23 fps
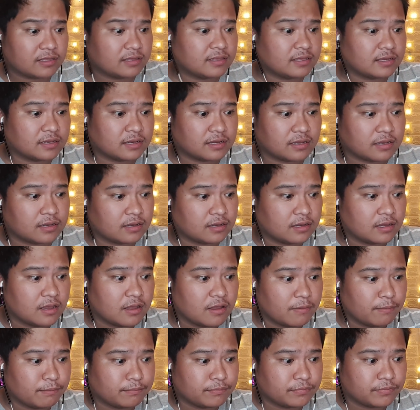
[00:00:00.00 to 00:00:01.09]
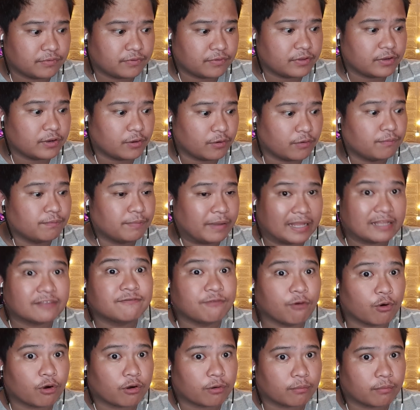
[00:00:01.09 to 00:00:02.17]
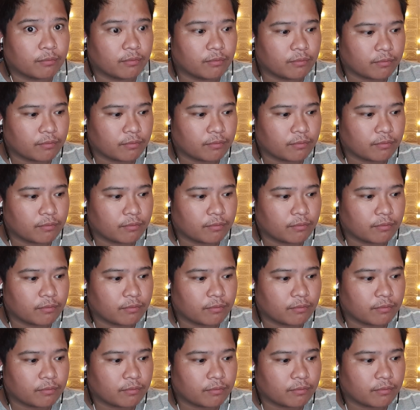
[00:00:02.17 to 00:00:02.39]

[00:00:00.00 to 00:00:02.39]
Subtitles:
the, you know, platform.